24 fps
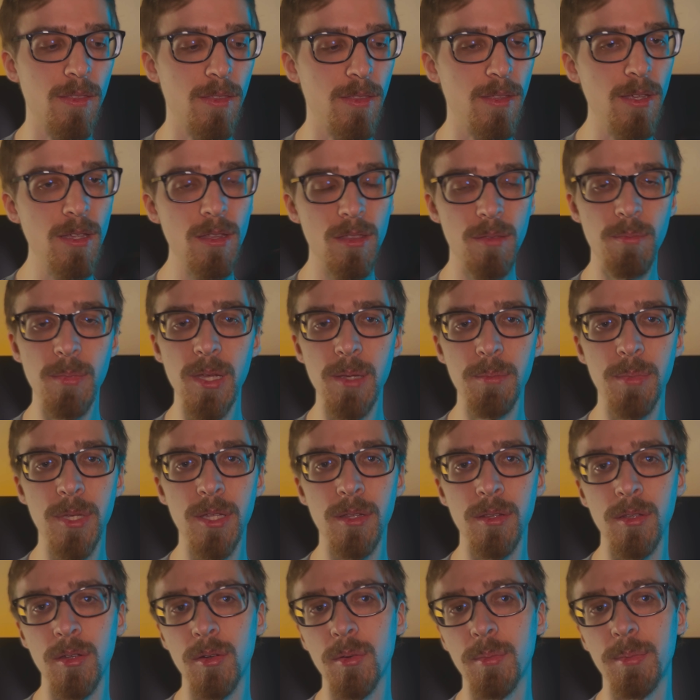these may be a
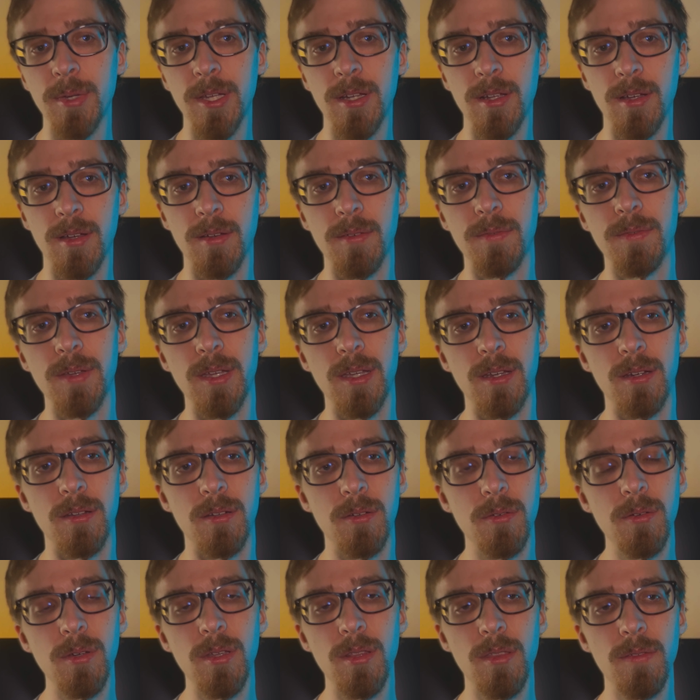little bit of an
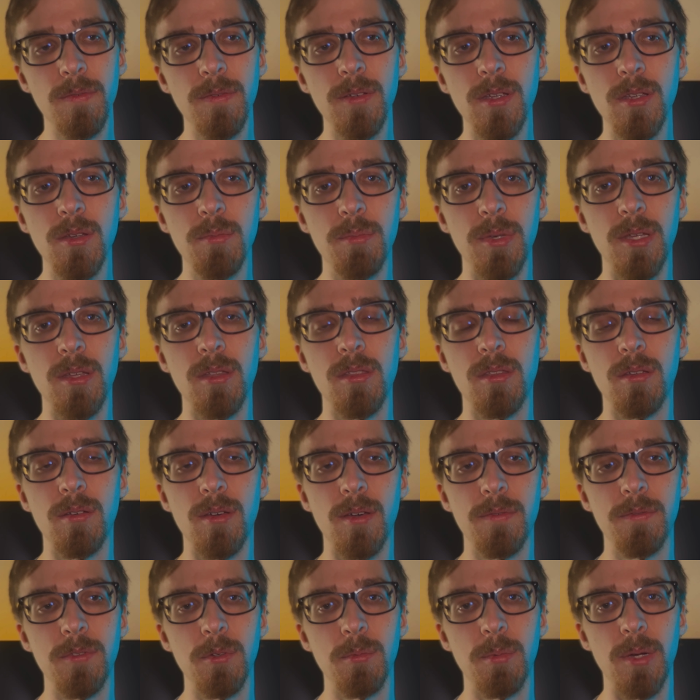annoyance for you because you
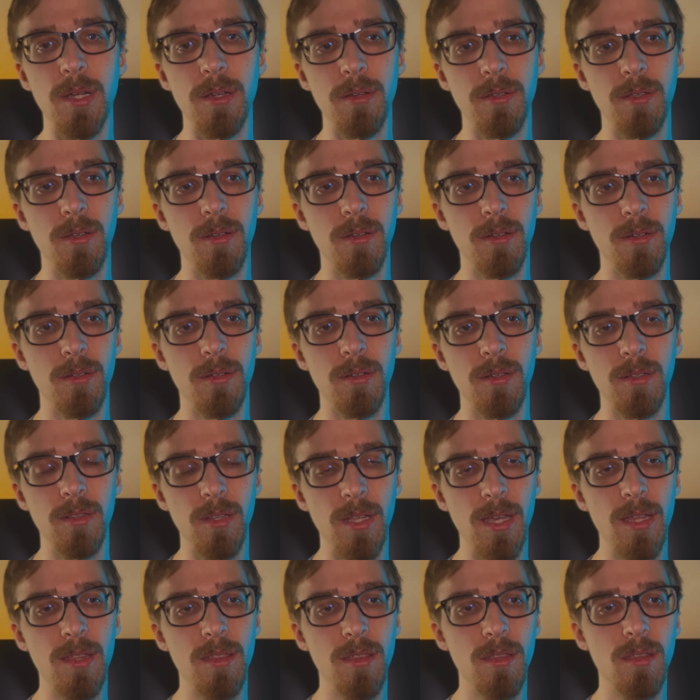have to wear your
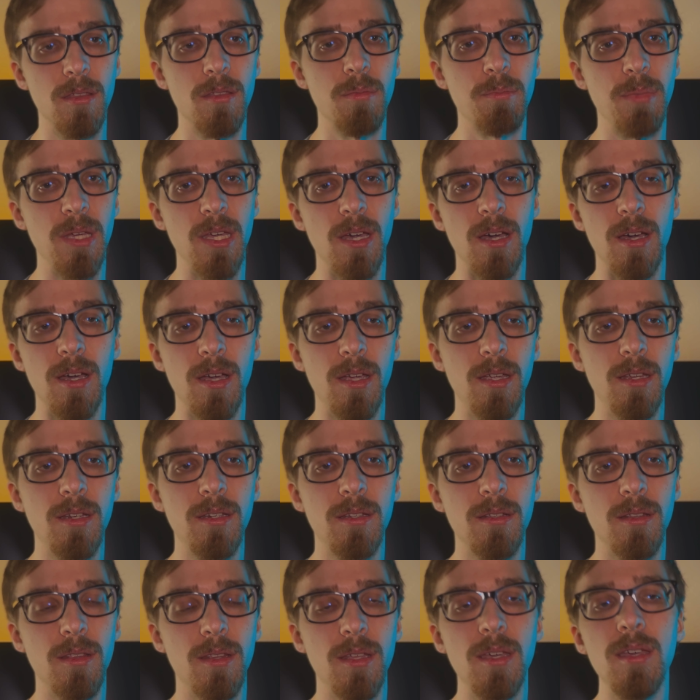glasses
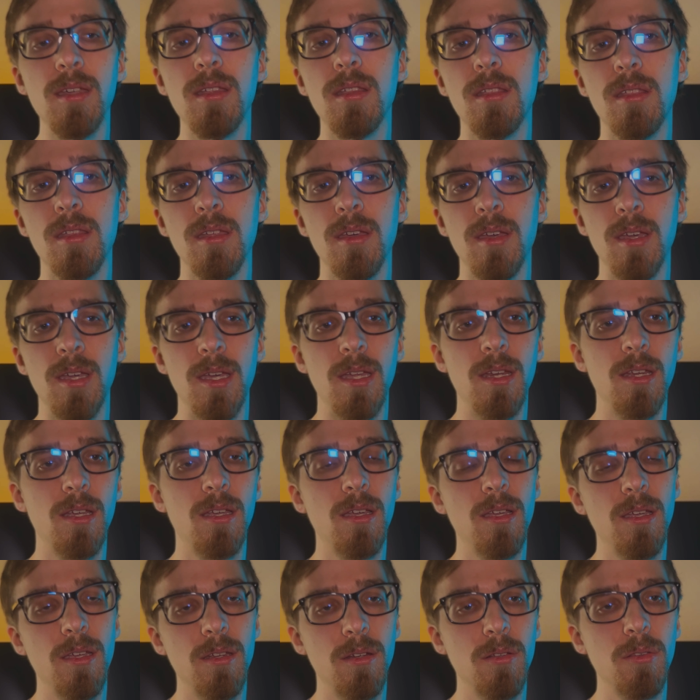behind these and it
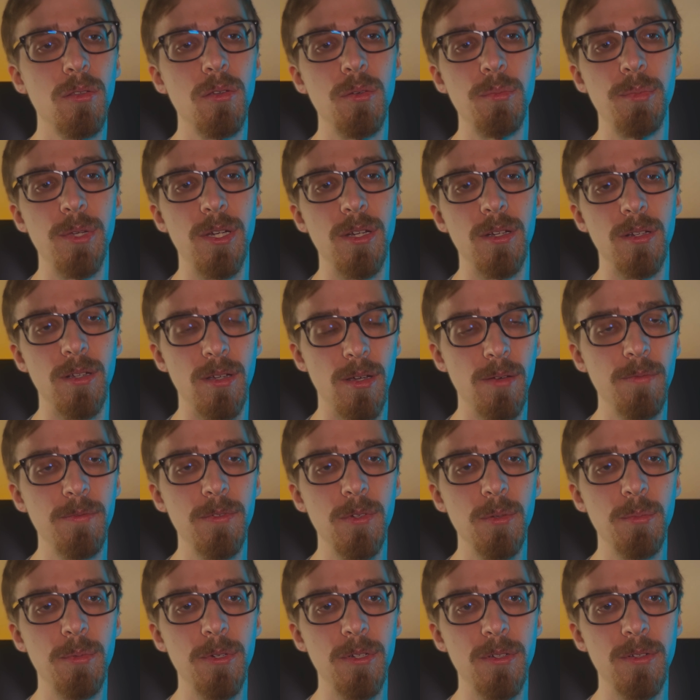can get a little bit
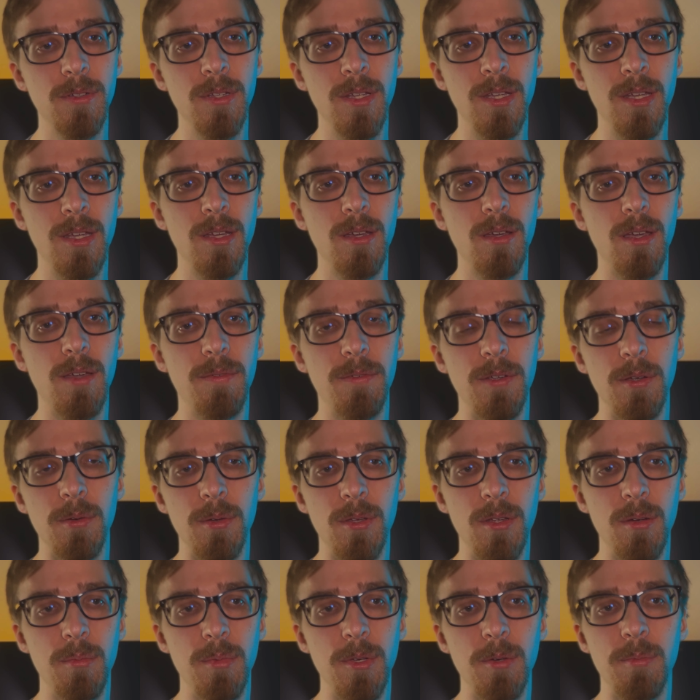uncomfortable if you're
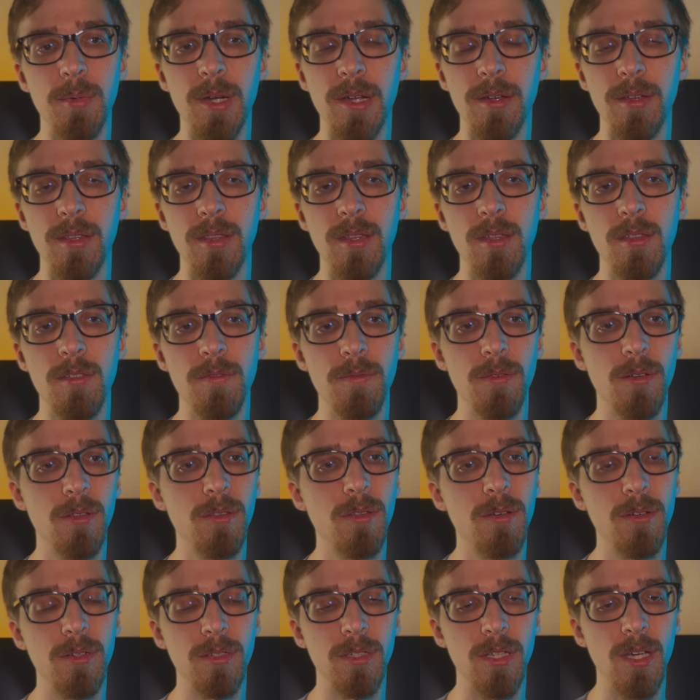going to be wearing these for a
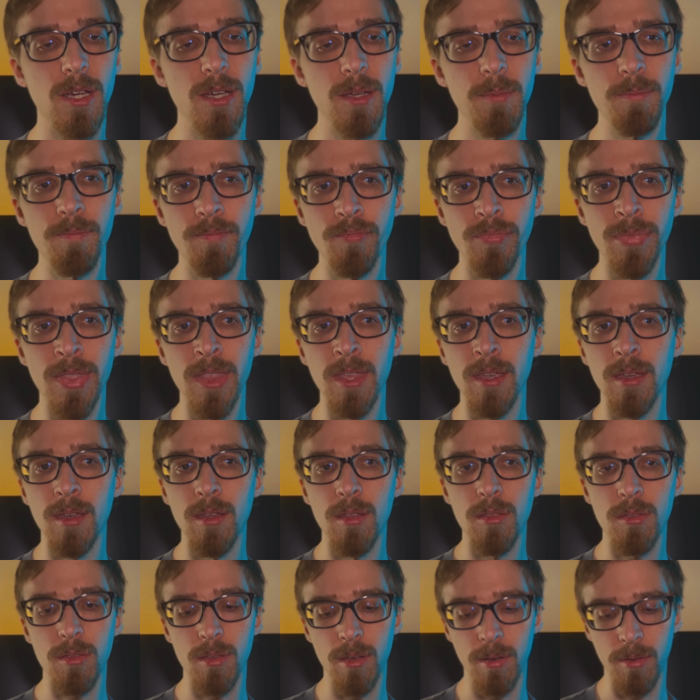long time.
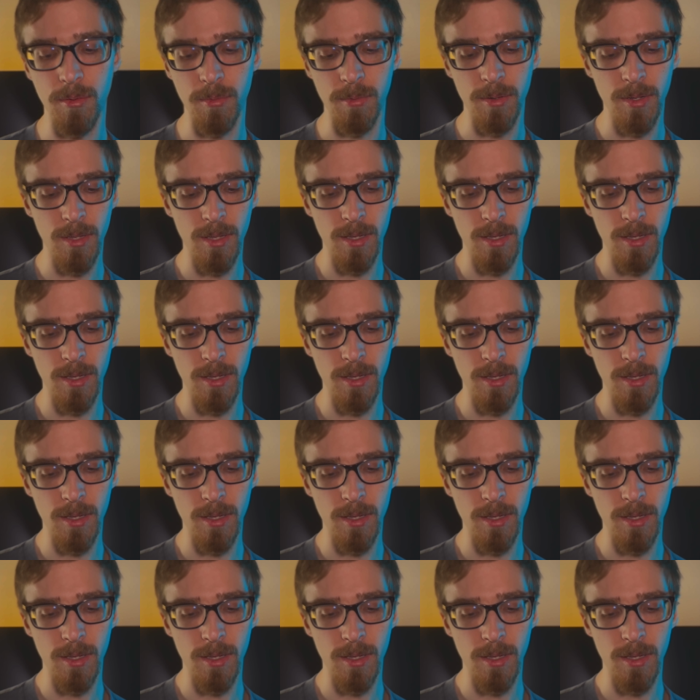So